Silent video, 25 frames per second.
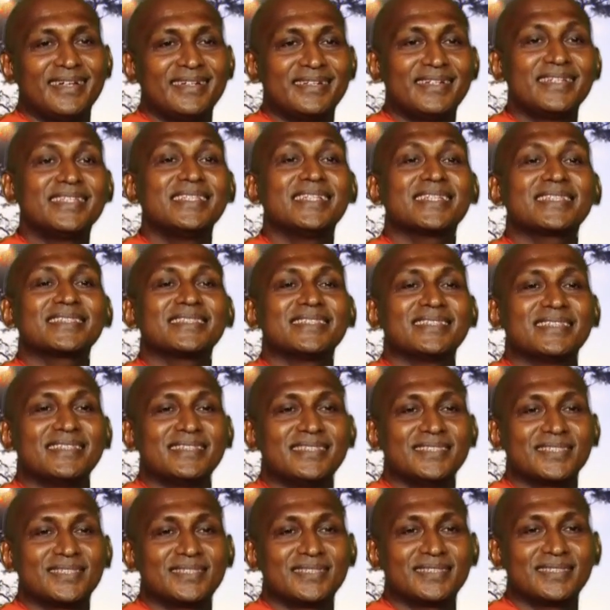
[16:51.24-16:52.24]
rejected
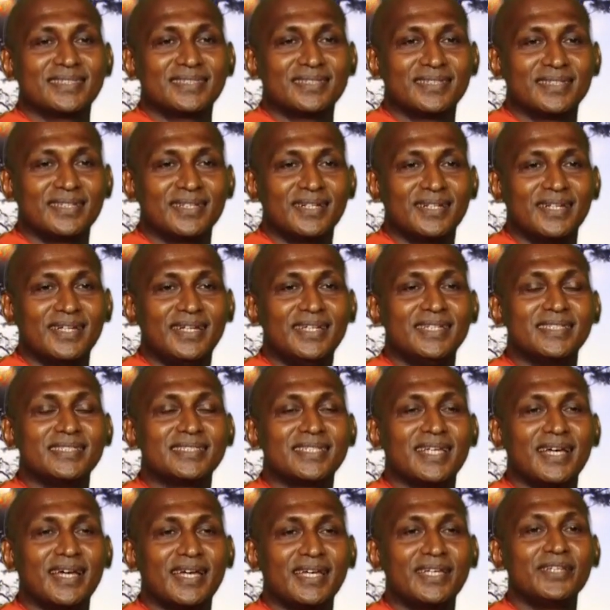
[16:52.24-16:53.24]
his
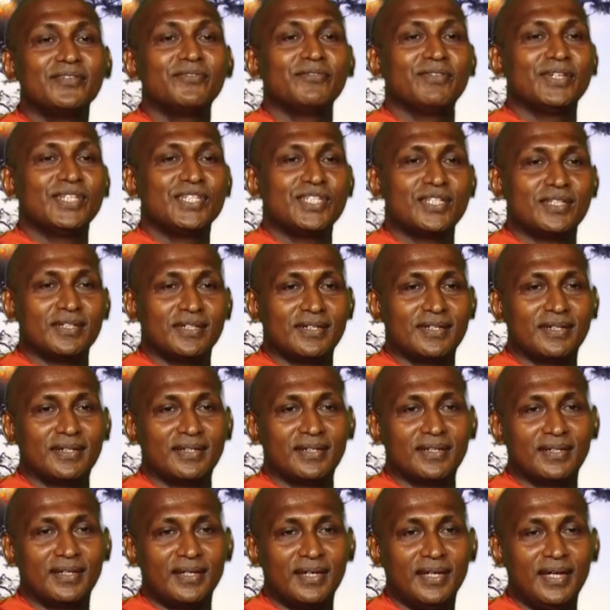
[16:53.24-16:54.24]
entire invention
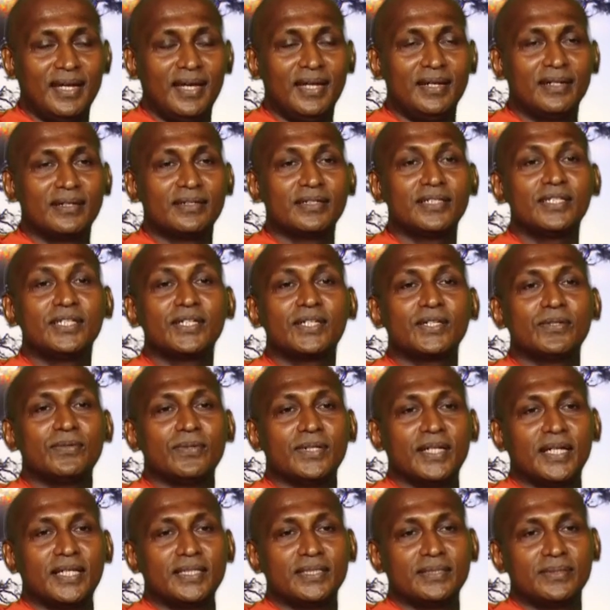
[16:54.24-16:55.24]
and
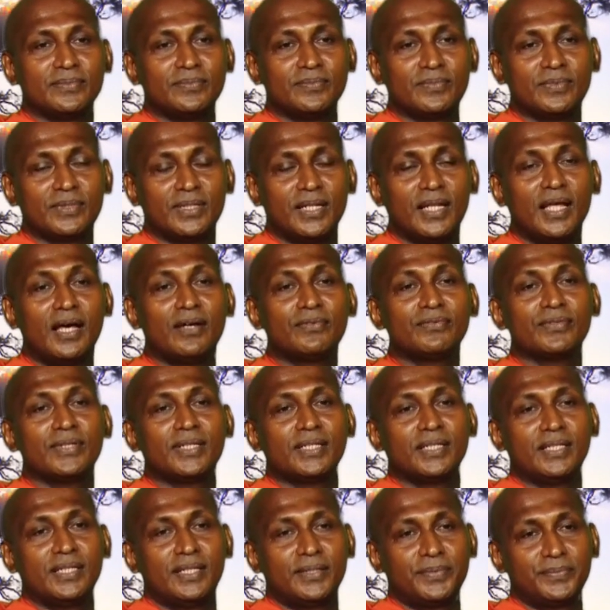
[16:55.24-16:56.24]
ridiculed at him, laughed
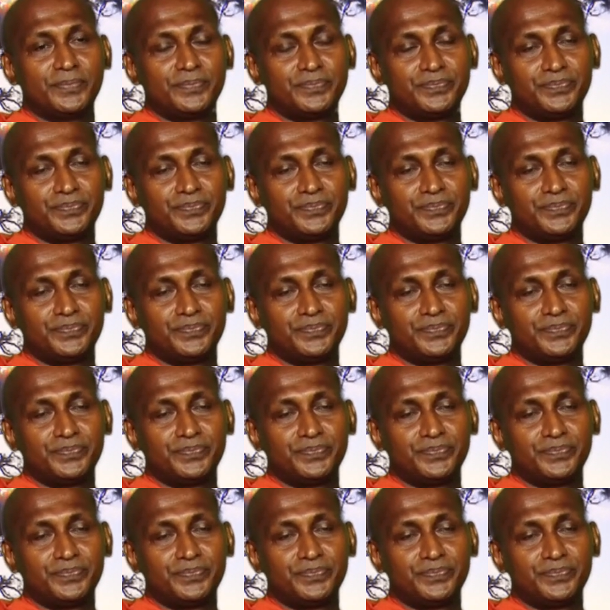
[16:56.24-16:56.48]
at them.